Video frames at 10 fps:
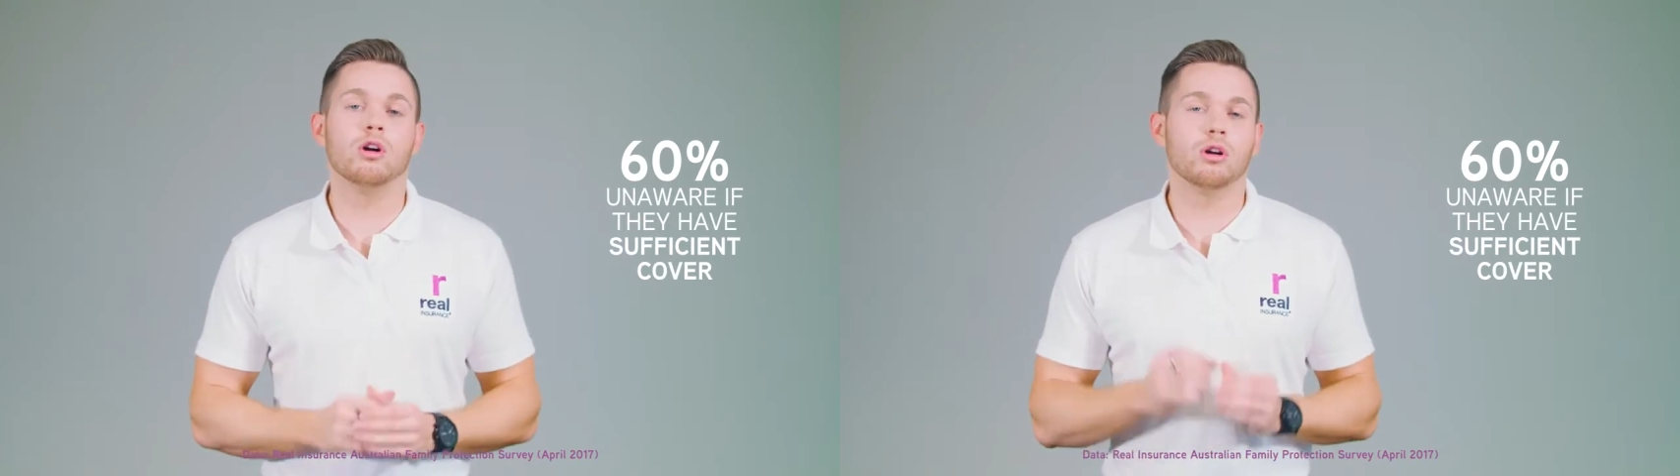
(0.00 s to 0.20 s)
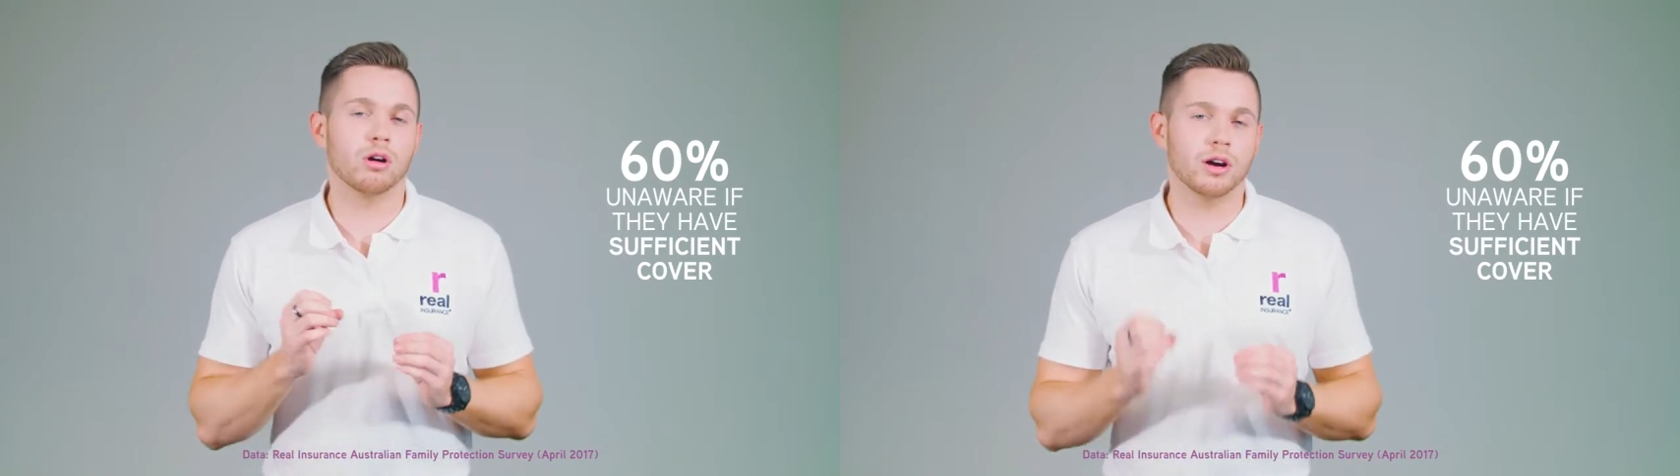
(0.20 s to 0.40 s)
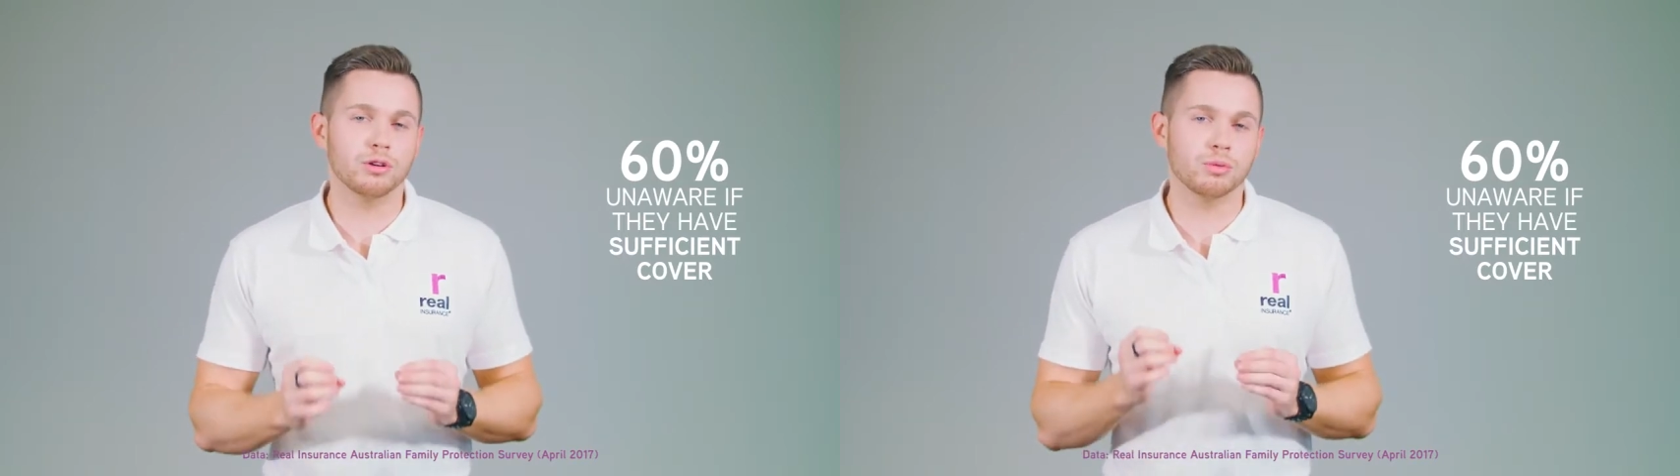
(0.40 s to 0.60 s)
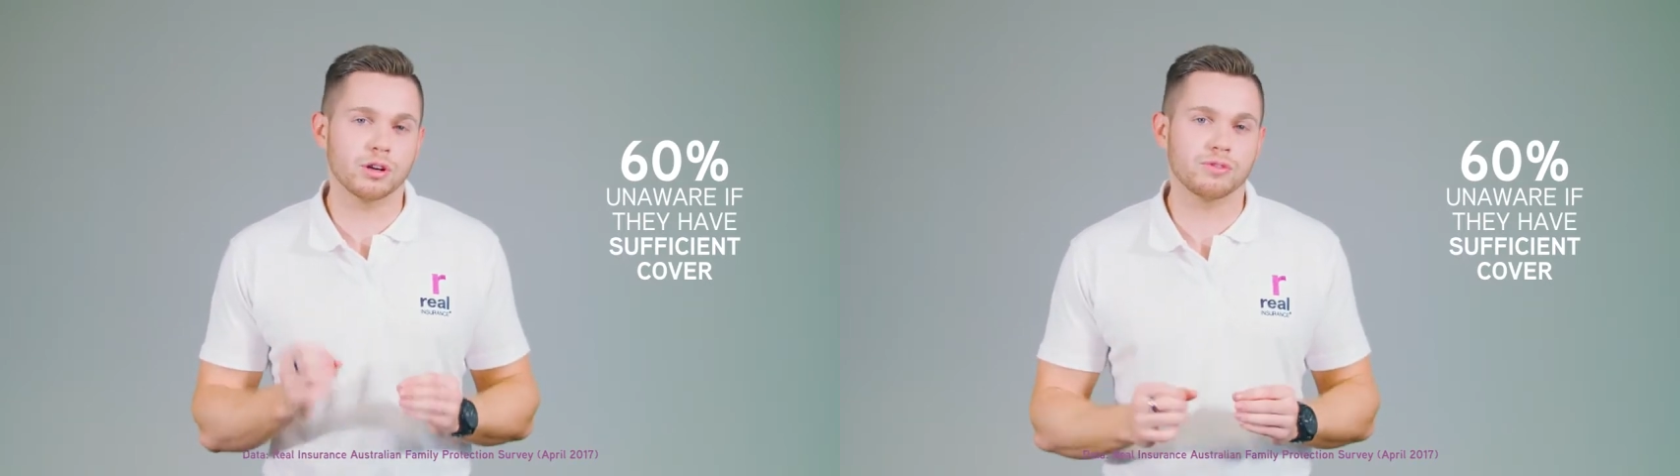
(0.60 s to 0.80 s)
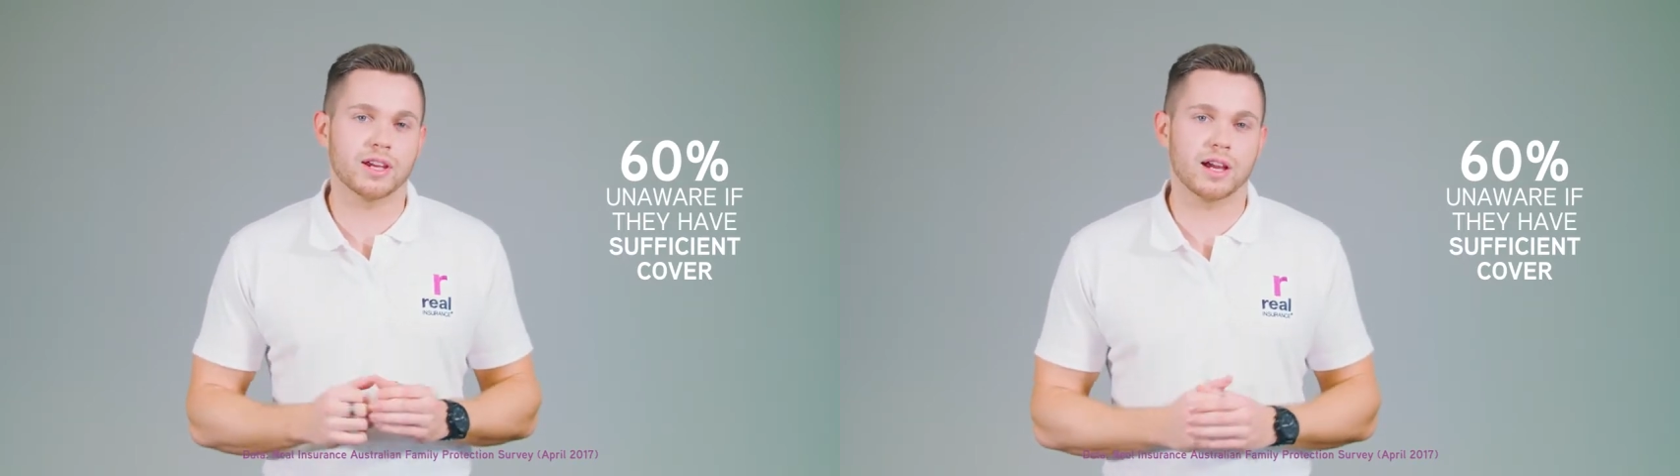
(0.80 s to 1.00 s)
or are unaware
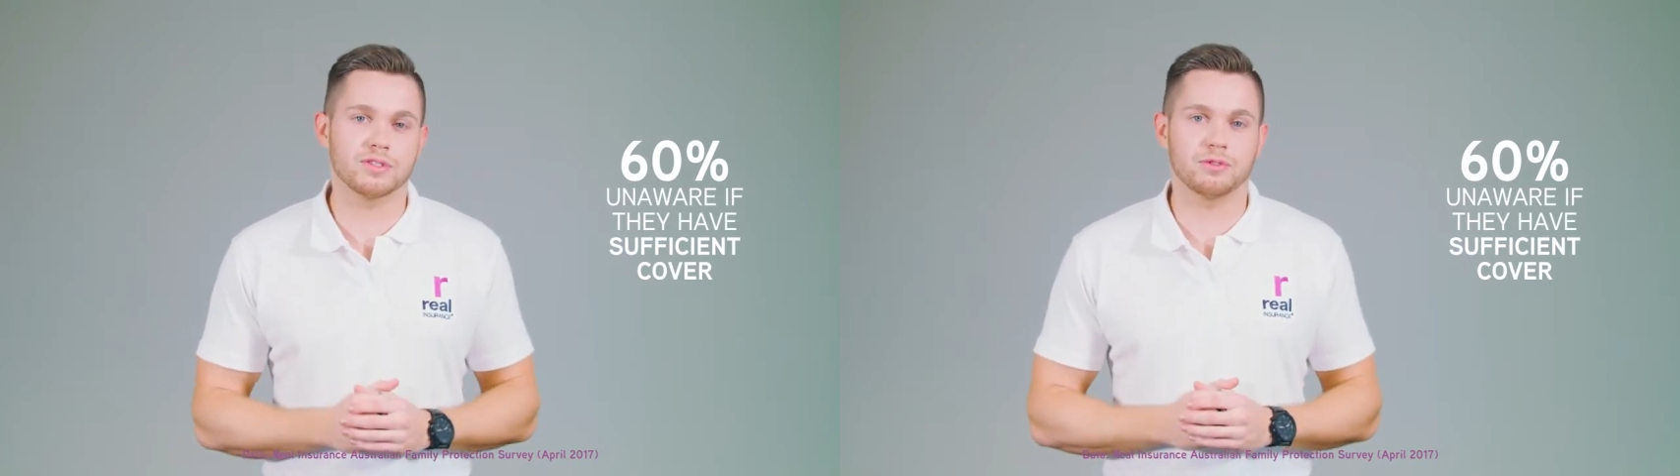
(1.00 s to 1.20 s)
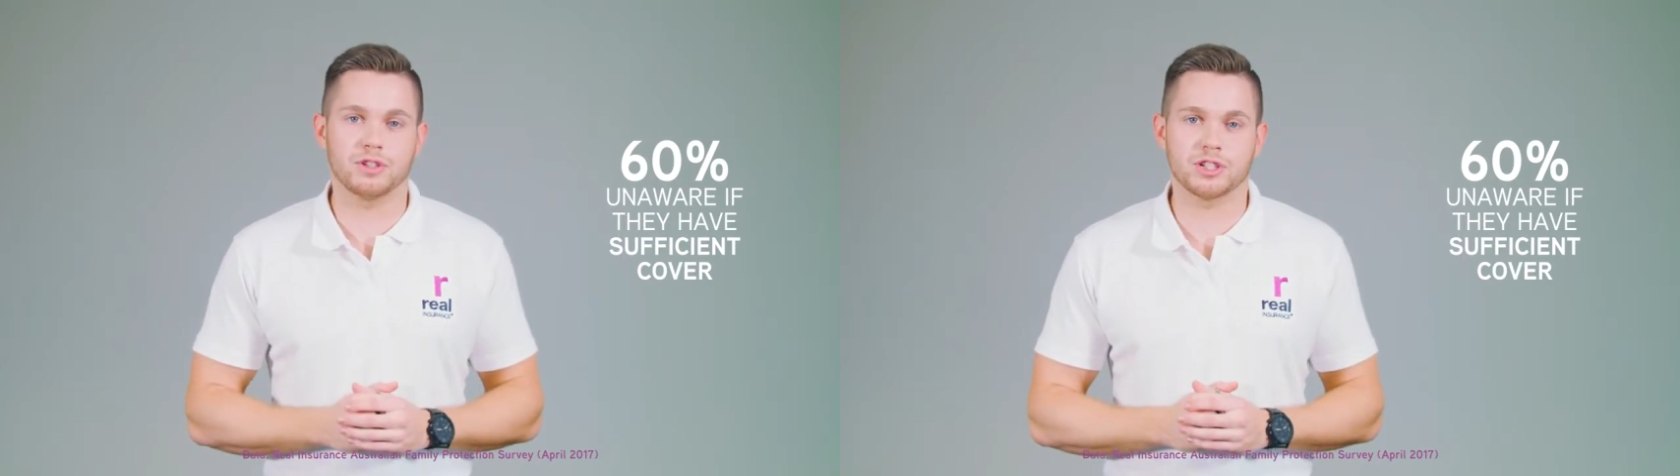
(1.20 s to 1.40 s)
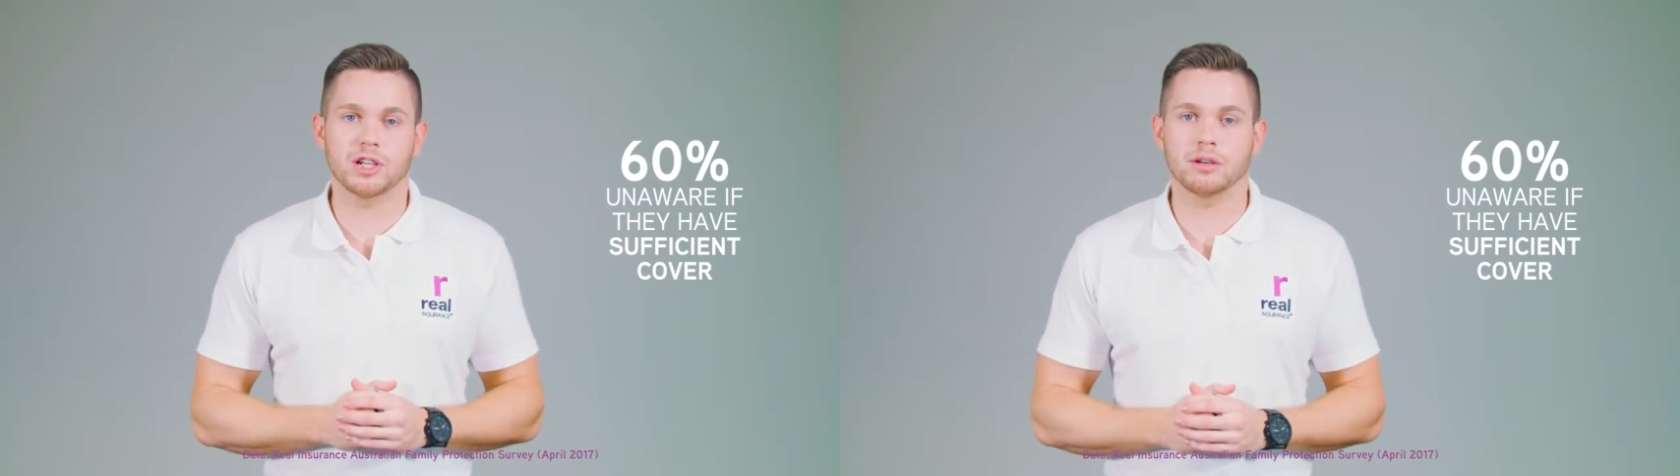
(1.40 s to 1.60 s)
if they have sufficient